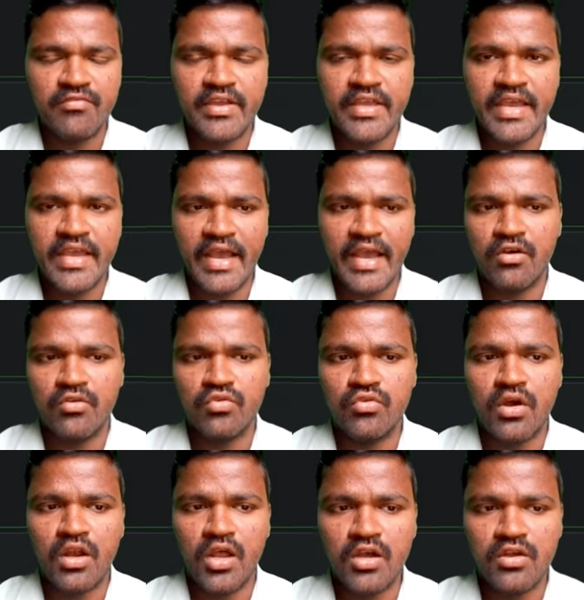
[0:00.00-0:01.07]
we have,
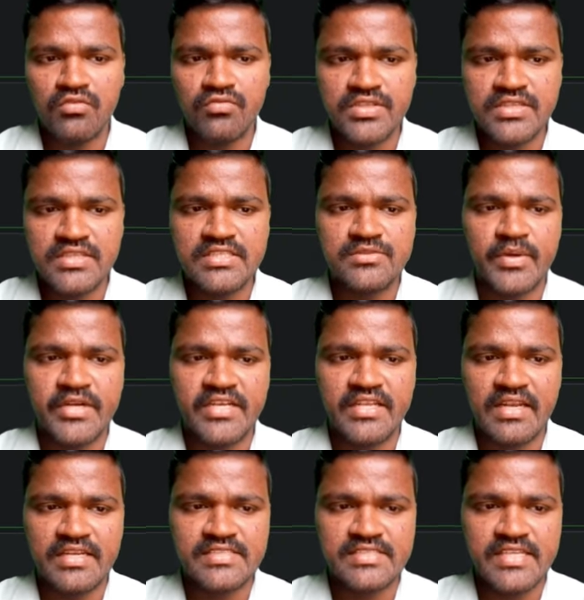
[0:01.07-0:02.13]
along with this
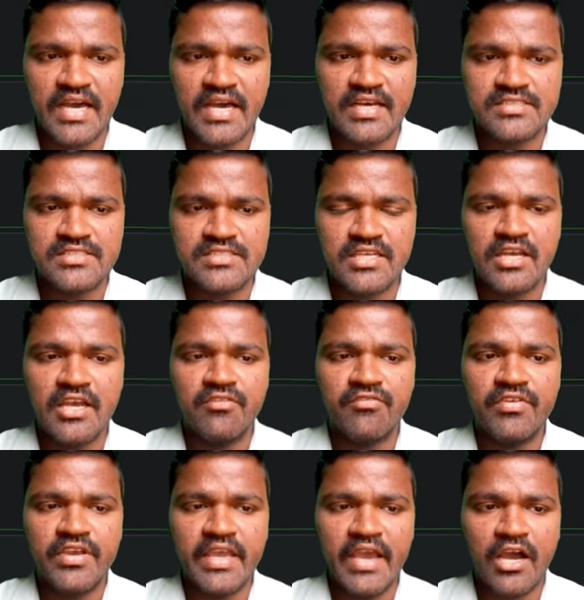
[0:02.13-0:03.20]
particular stars,
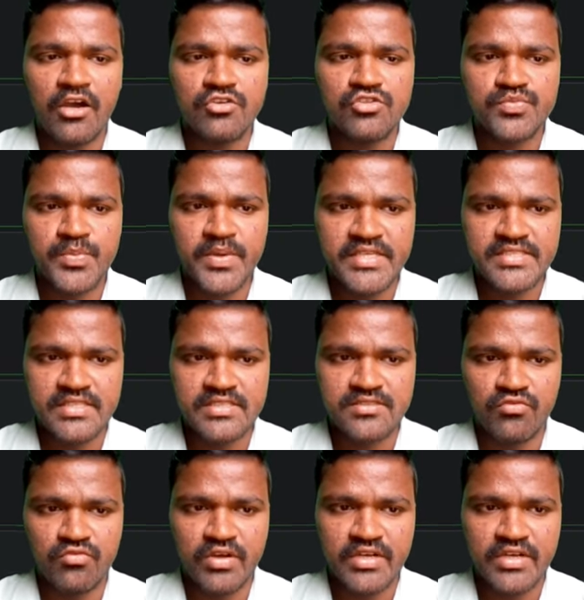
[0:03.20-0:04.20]
we have spaces.